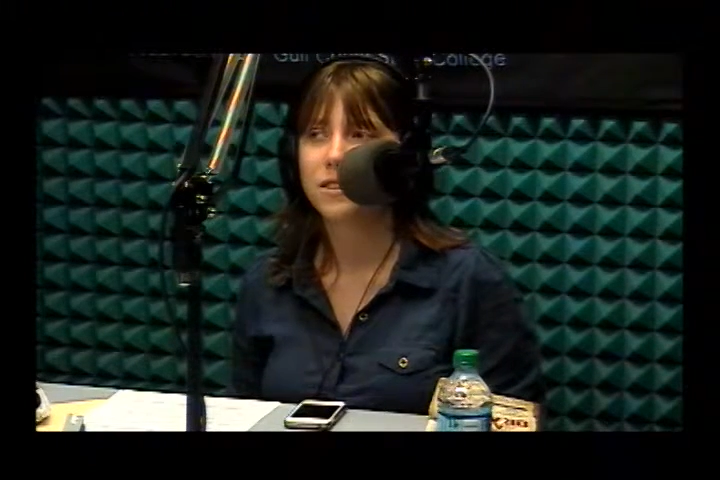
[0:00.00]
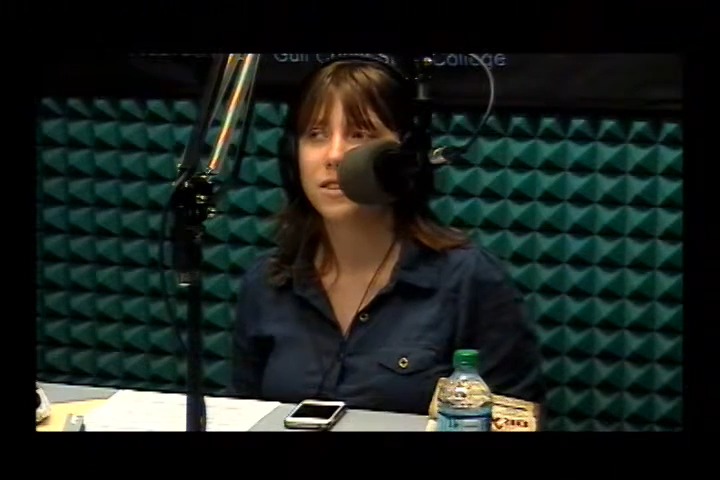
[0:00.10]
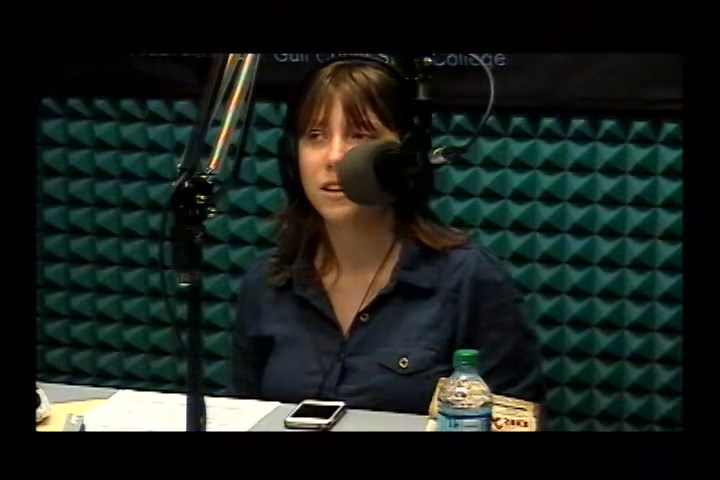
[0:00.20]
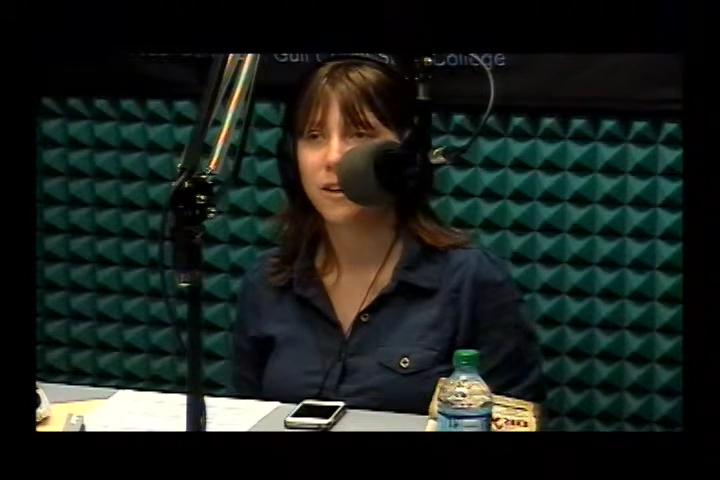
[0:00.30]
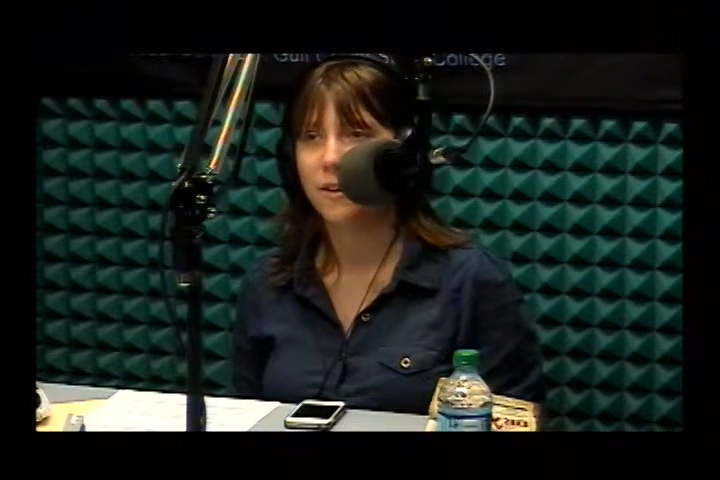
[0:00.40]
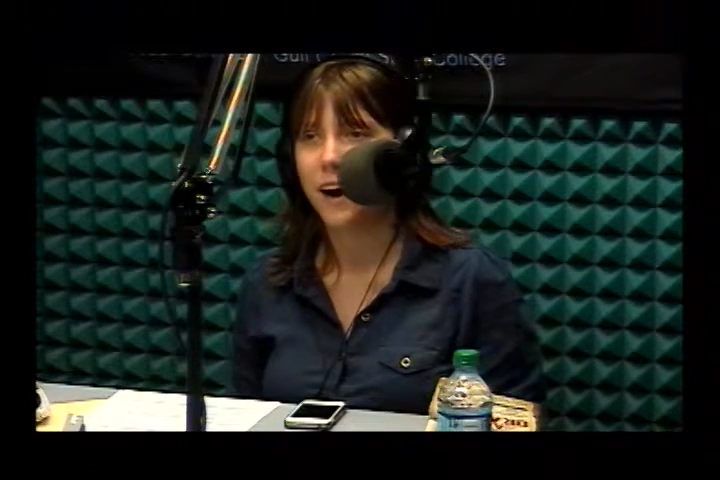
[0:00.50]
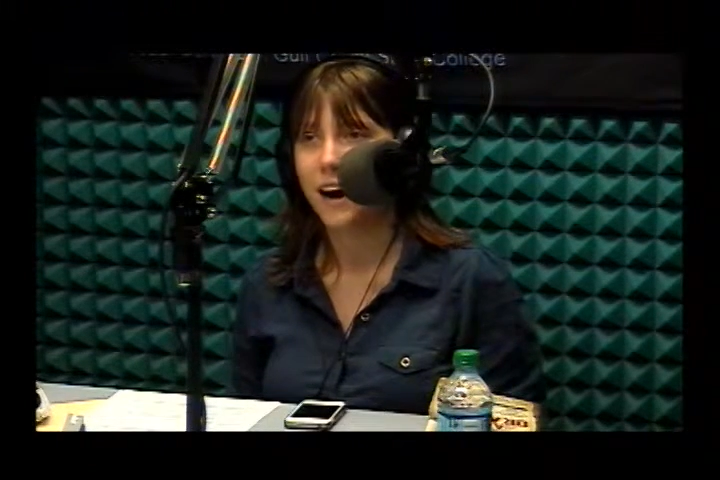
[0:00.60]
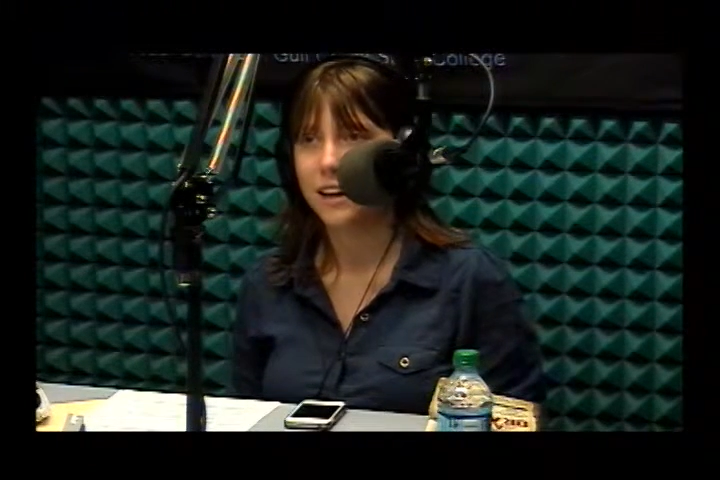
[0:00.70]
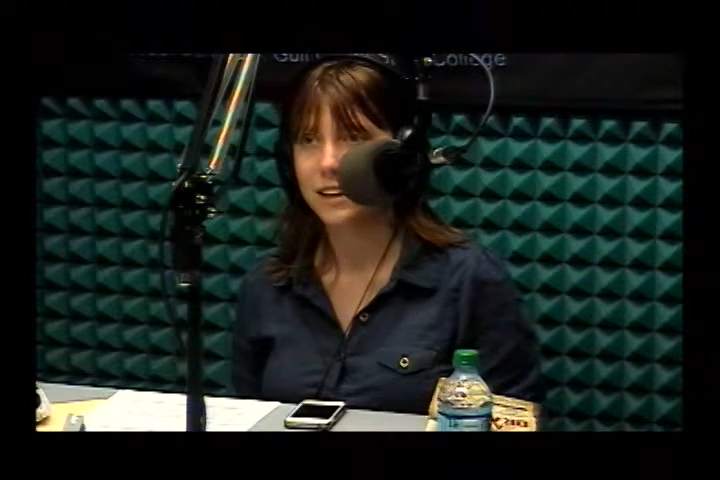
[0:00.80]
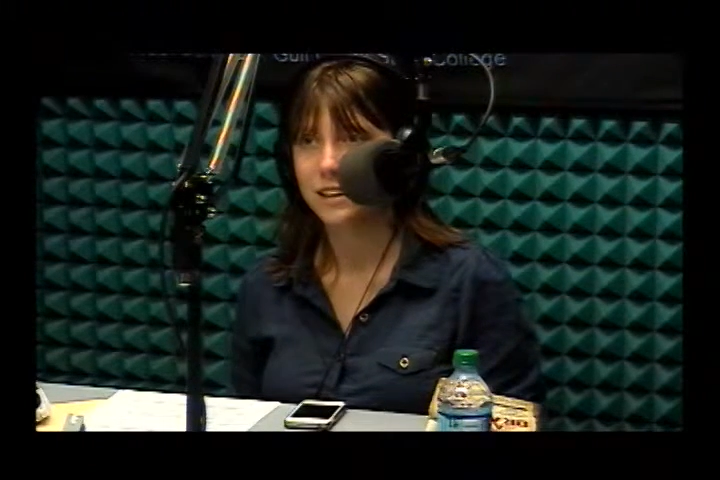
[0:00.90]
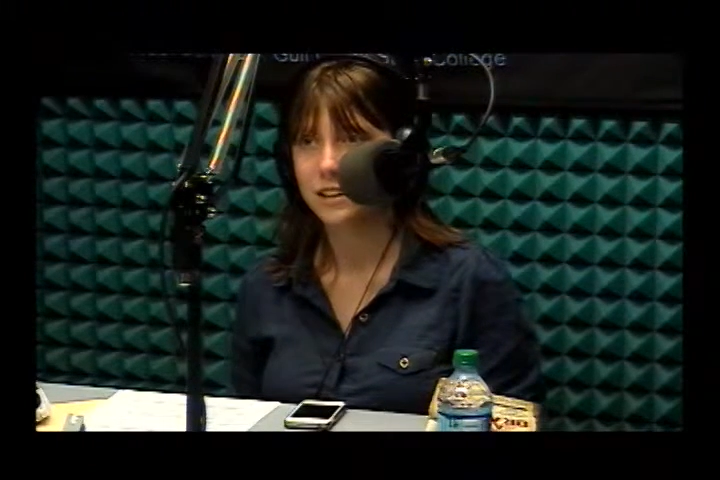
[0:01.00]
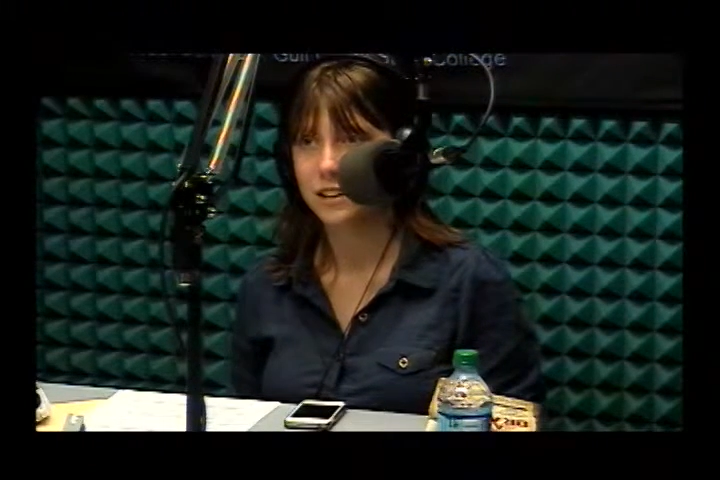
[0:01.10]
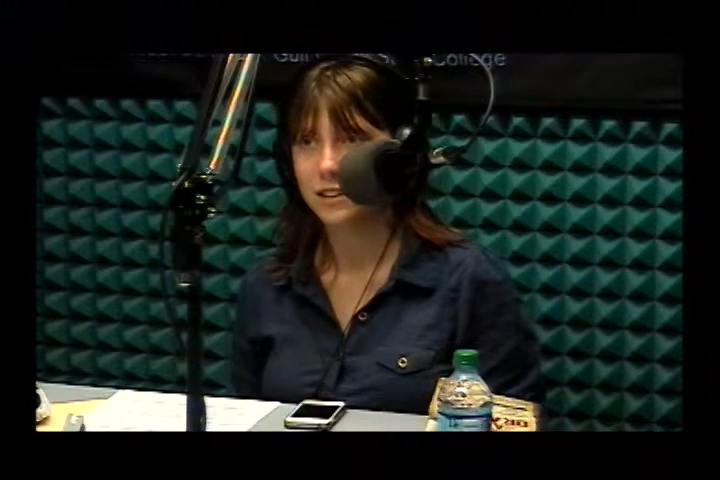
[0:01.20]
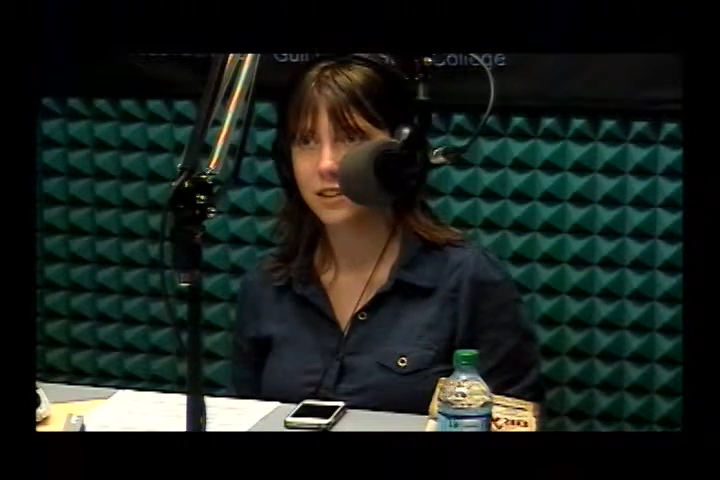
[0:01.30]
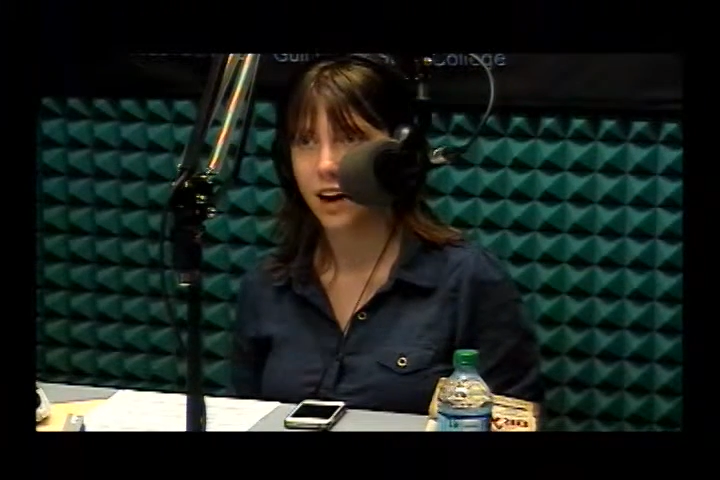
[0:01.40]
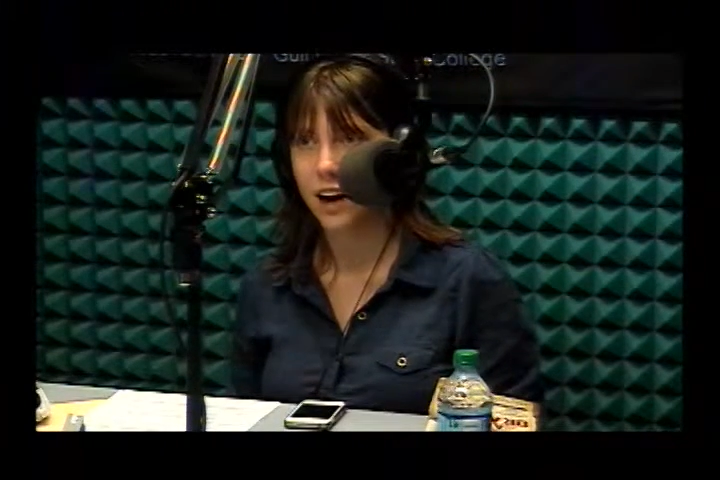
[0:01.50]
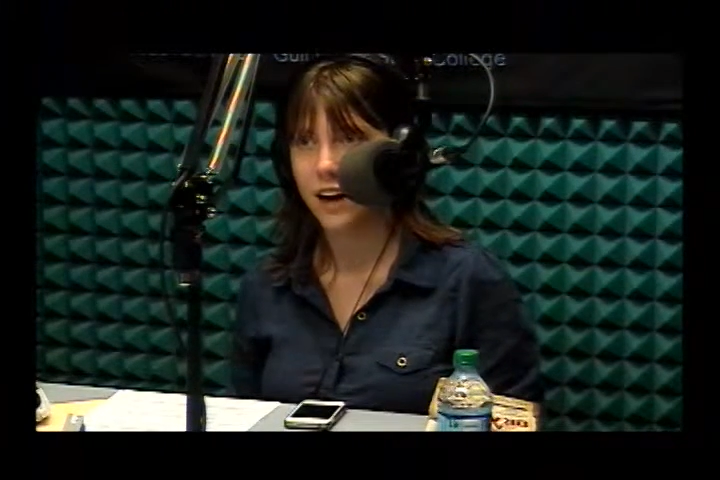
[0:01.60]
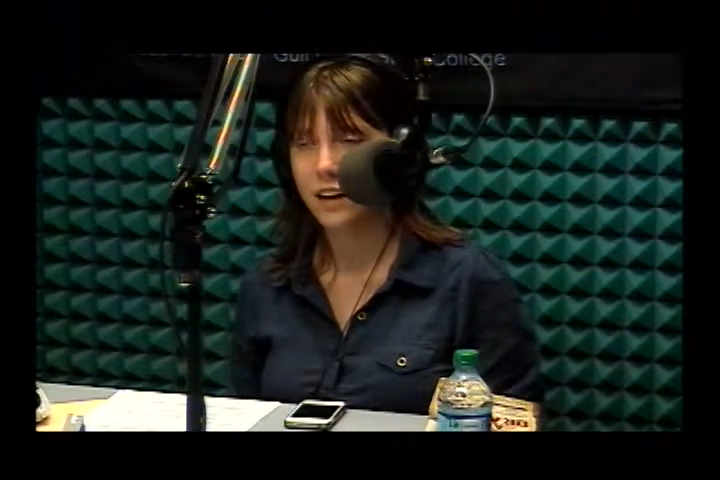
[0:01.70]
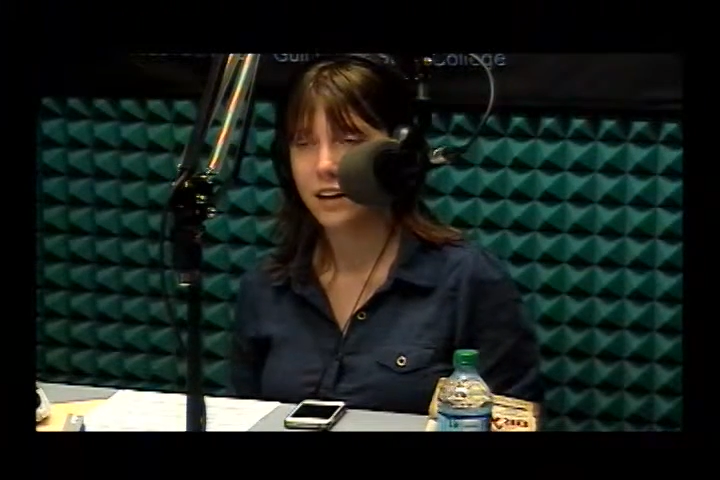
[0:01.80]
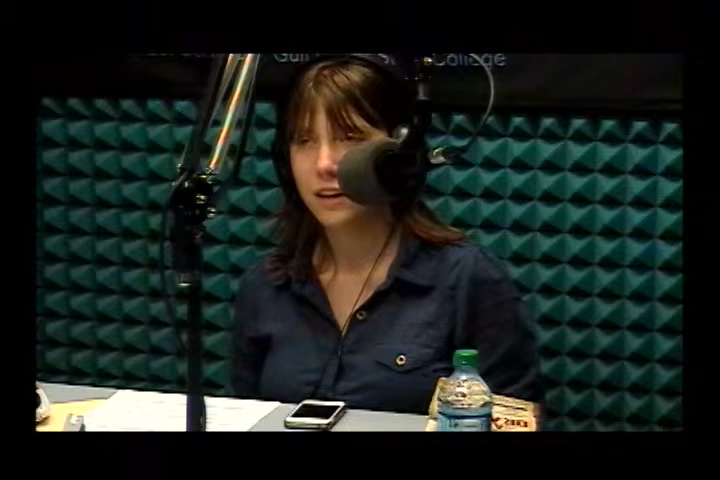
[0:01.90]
this thing called the Island in the Sky,